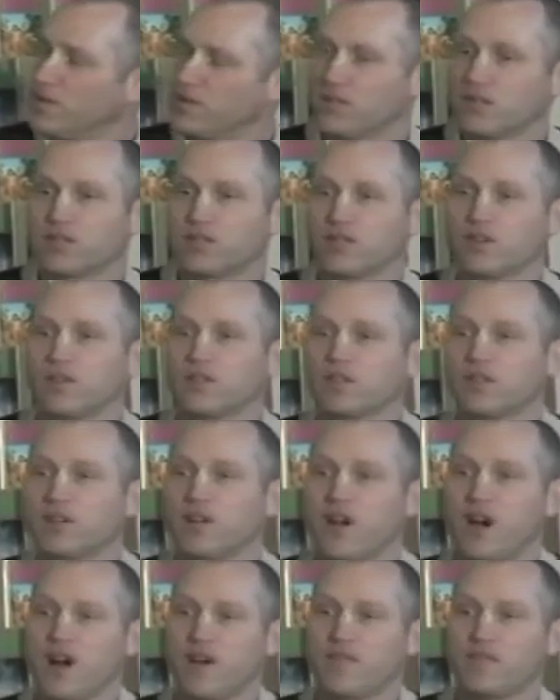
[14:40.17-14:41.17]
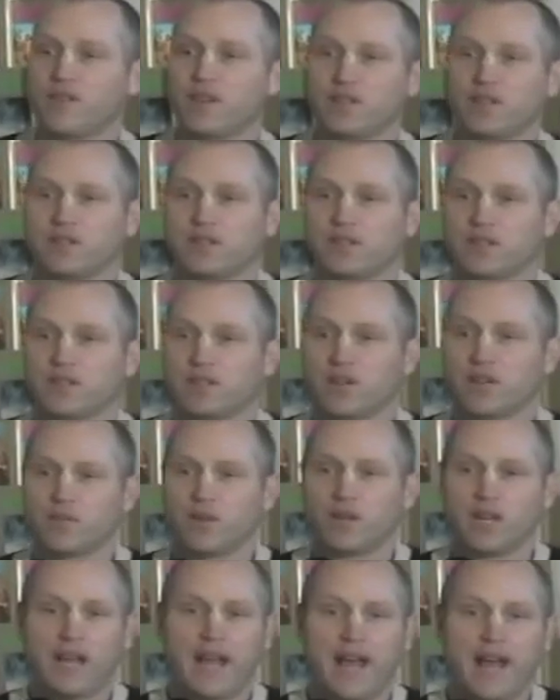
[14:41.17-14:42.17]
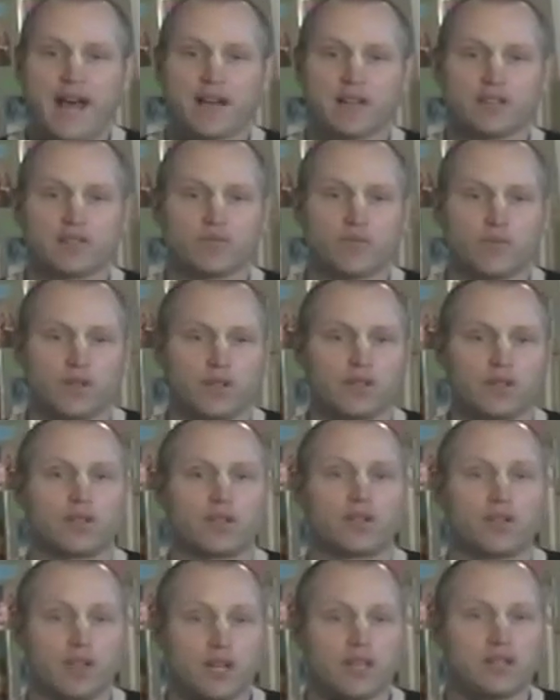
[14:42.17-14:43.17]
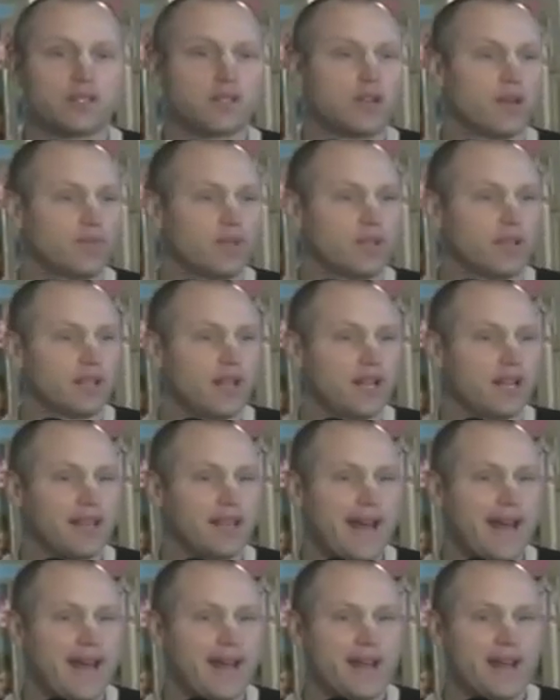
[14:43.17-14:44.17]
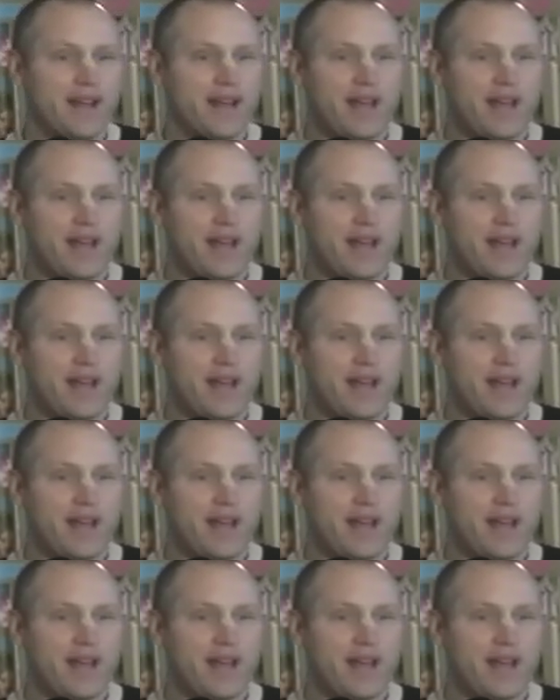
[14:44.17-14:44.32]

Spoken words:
there's a certain confidence that somebody has when they're good at something like that,